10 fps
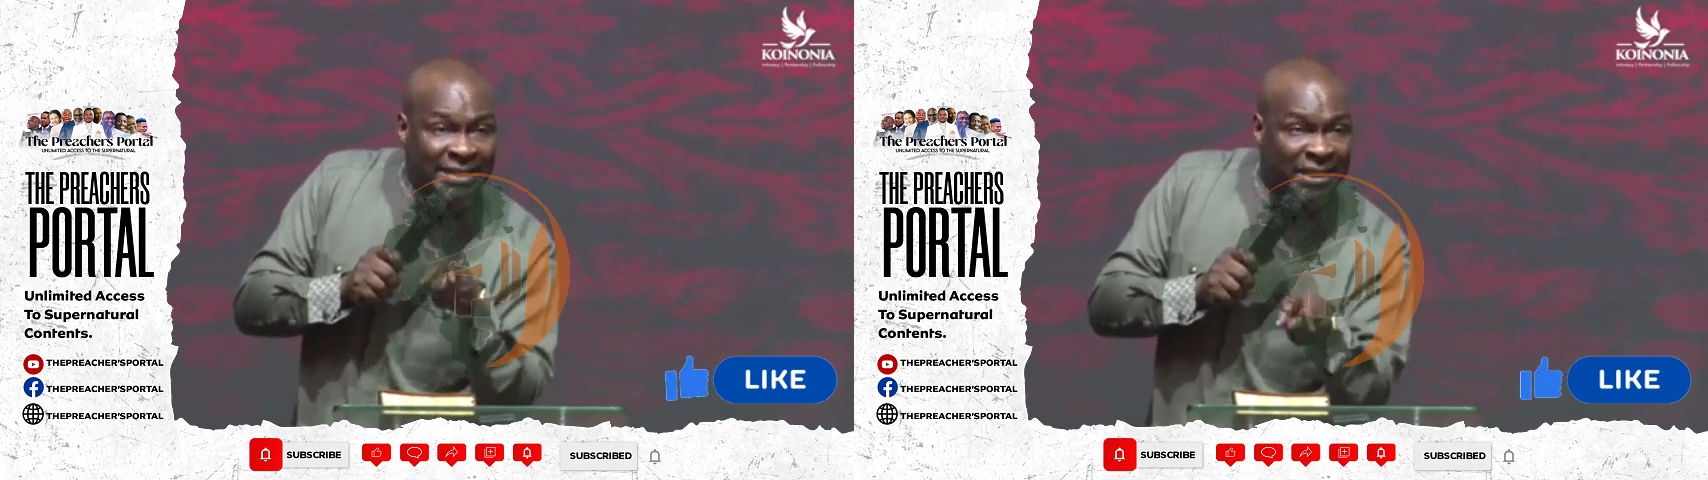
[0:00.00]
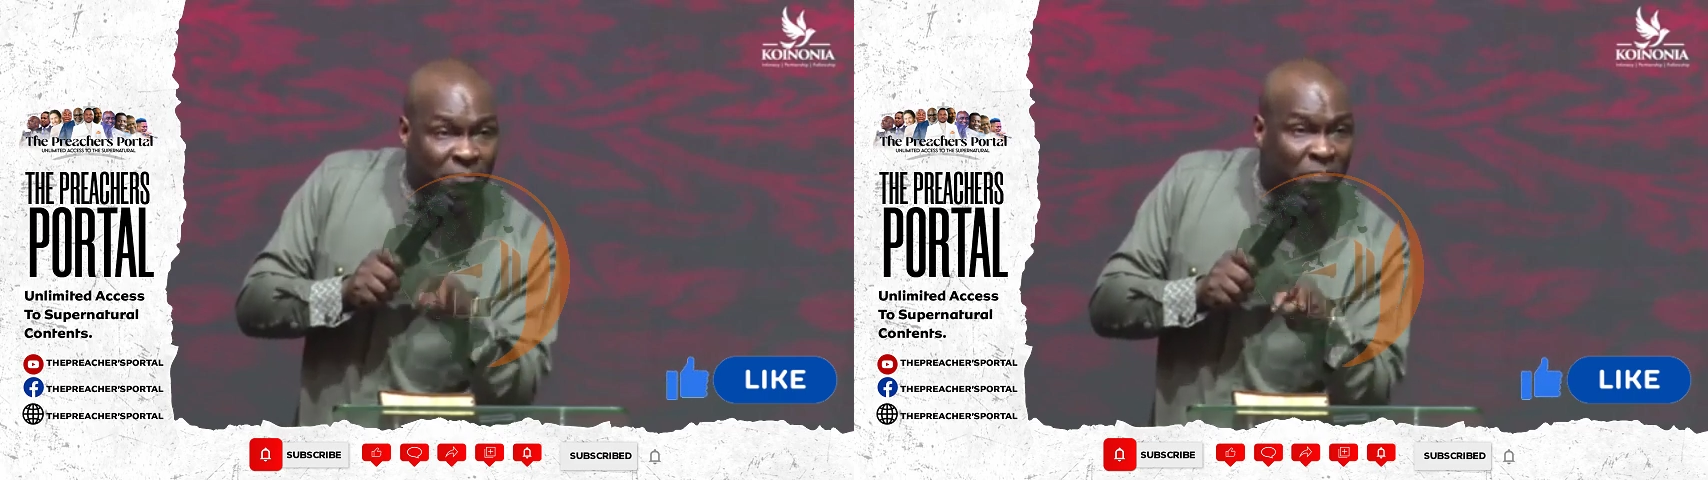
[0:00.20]

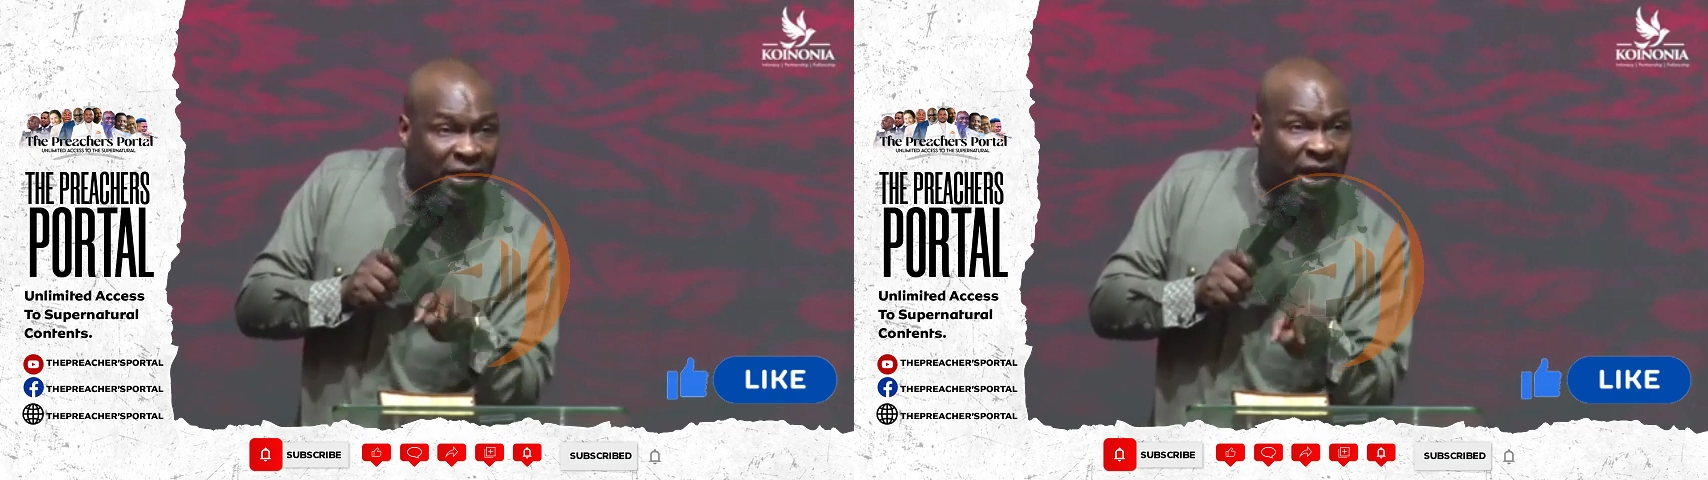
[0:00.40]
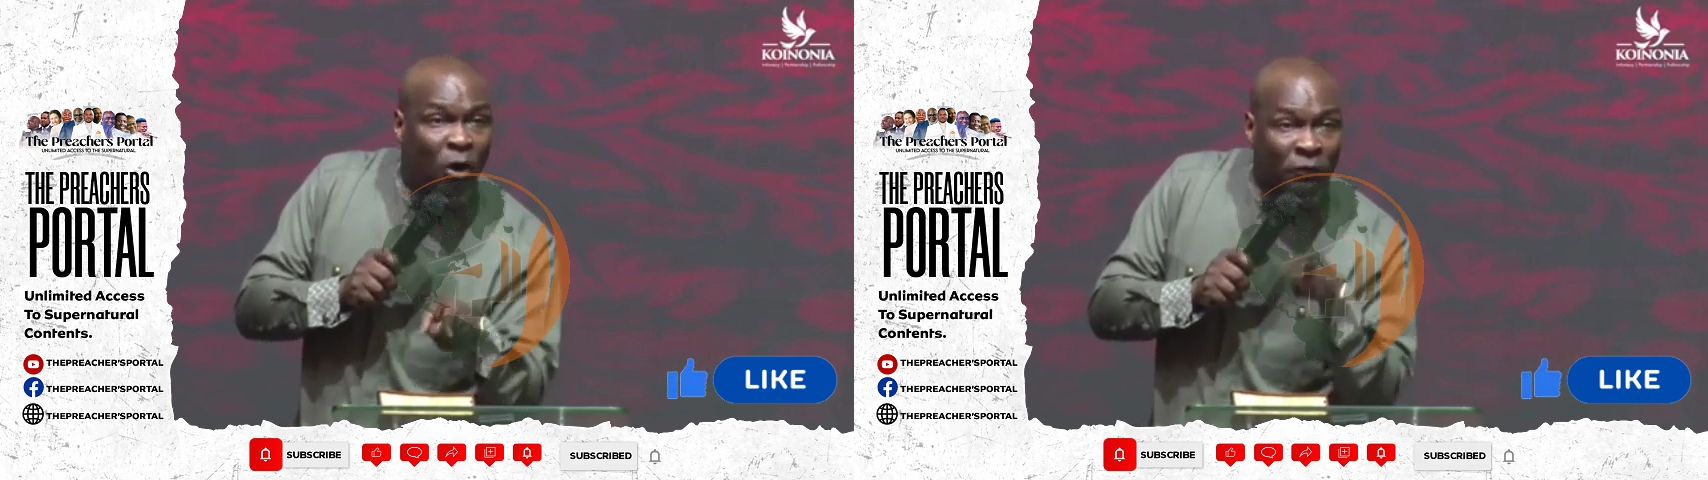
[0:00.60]
this
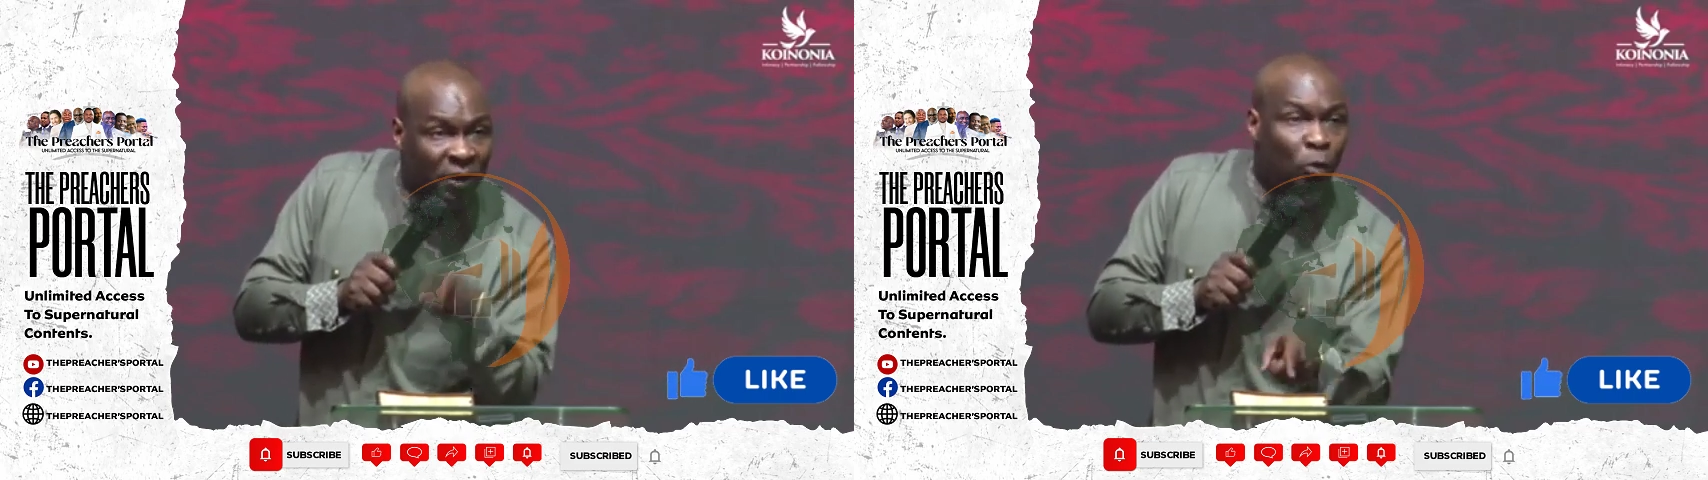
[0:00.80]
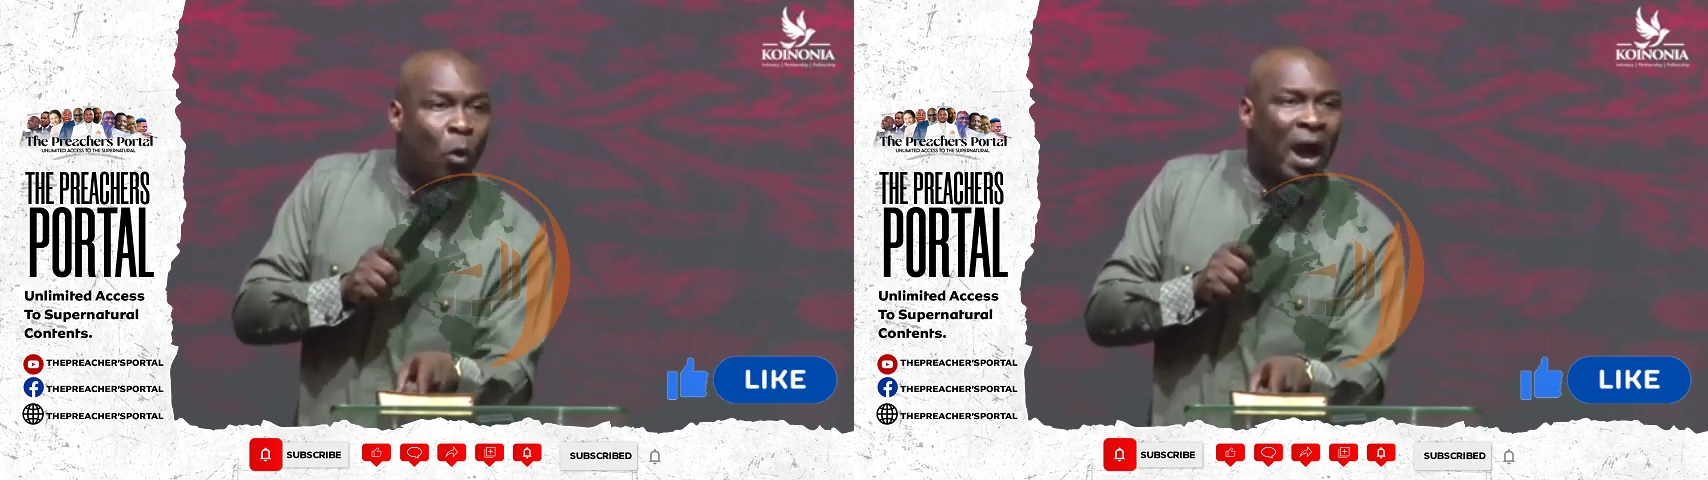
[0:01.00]
prayer of
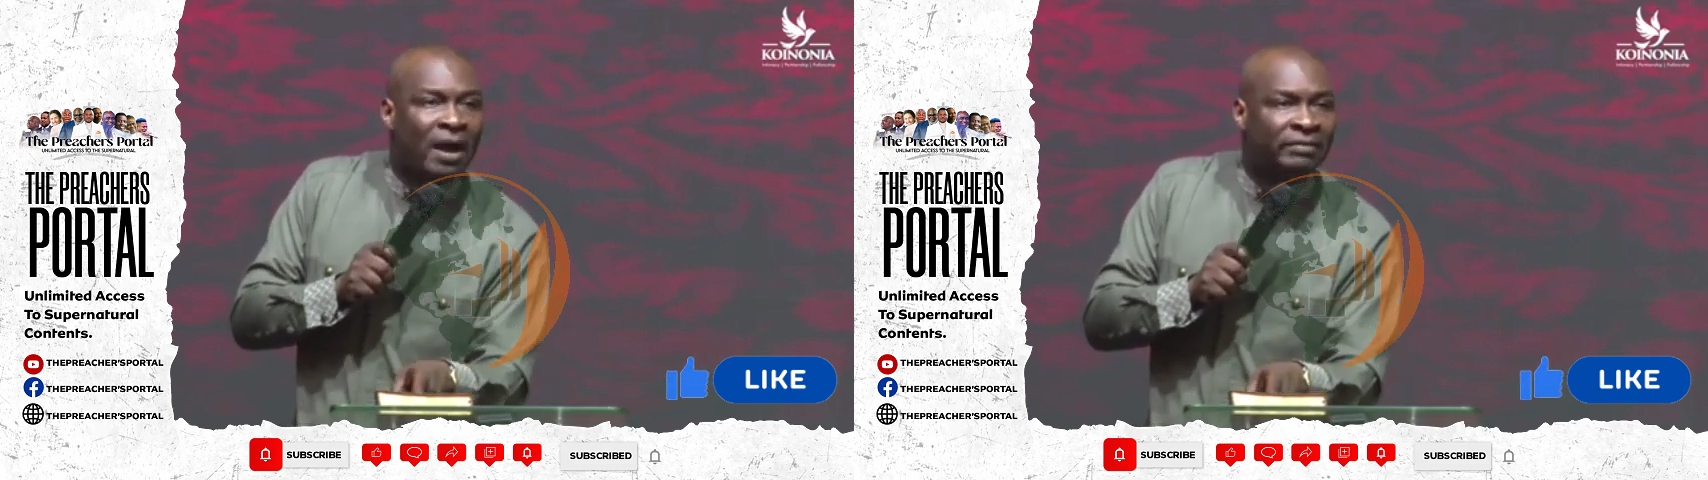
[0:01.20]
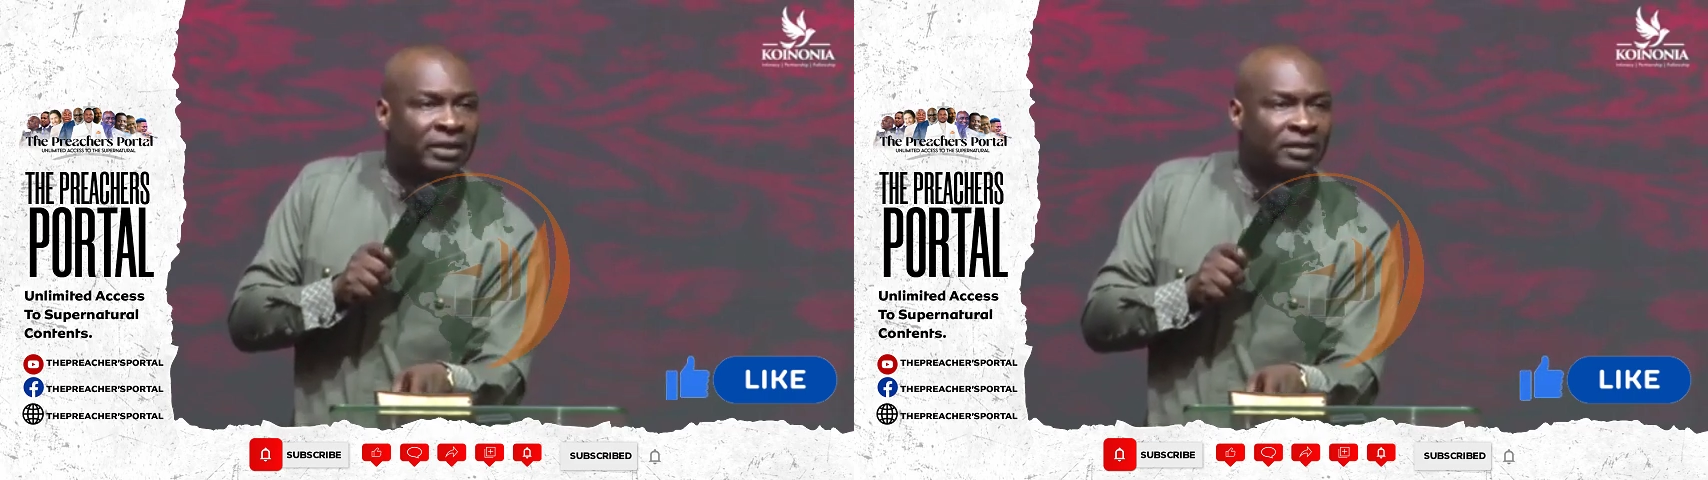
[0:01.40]
inquiry.